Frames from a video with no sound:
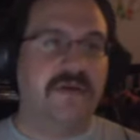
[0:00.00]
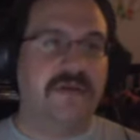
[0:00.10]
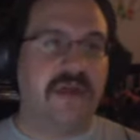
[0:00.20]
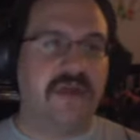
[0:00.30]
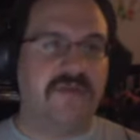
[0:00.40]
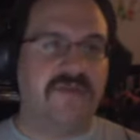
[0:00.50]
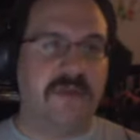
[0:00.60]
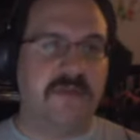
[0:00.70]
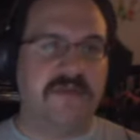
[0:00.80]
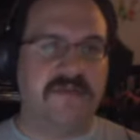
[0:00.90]
that
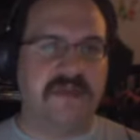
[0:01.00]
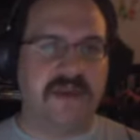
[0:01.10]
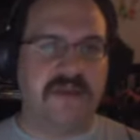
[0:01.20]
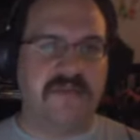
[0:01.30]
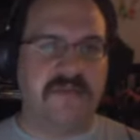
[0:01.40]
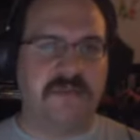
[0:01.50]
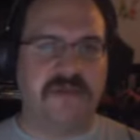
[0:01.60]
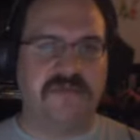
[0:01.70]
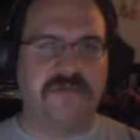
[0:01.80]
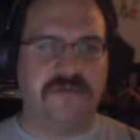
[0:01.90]
summons a
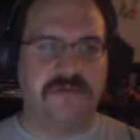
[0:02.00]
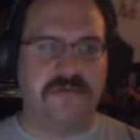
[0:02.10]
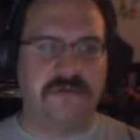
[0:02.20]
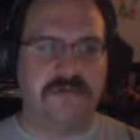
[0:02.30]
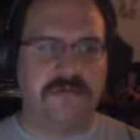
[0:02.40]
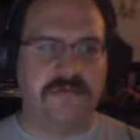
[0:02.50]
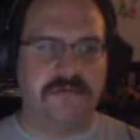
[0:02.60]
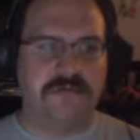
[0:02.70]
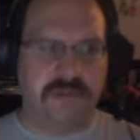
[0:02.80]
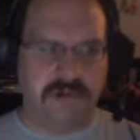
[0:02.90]
spectral
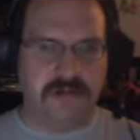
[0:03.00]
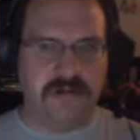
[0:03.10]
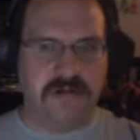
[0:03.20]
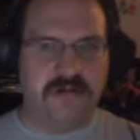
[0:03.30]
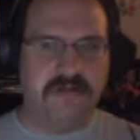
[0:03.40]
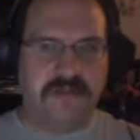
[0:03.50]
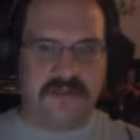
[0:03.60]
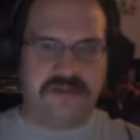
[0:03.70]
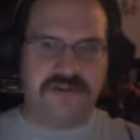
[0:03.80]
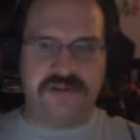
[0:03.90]
bull
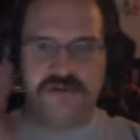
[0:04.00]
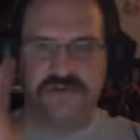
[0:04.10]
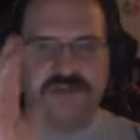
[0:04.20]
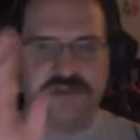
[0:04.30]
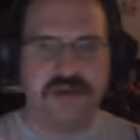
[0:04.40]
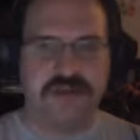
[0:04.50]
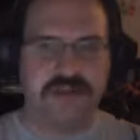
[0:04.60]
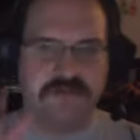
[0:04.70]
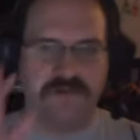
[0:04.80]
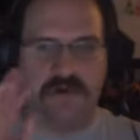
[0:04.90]
that just goes
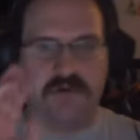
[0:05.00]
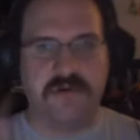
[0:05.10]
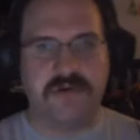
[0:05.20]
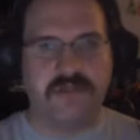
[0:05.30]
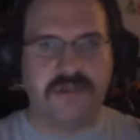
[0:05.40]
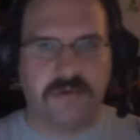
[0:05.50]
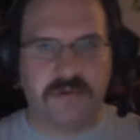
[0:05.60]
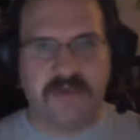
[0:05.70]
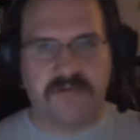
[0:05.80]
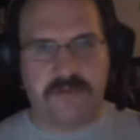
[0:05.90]
charging forward
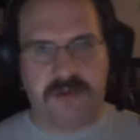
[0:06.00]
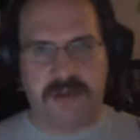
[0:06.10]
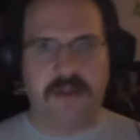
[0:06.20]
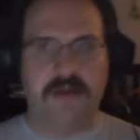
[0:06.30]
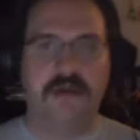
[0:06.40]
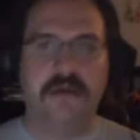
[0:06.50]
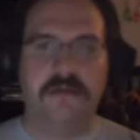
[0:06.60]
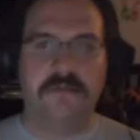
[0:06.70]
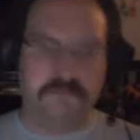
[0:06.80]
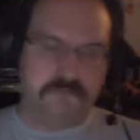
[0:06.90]
through everybody.
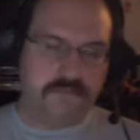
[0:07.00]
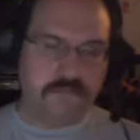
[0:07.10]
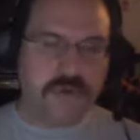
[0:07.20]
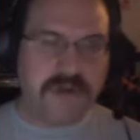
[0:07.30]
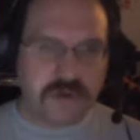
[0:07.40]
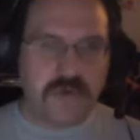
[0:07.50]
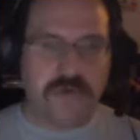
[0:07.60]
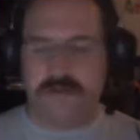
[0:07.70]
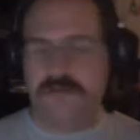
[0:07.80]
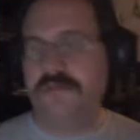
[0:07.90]
Pretty cool.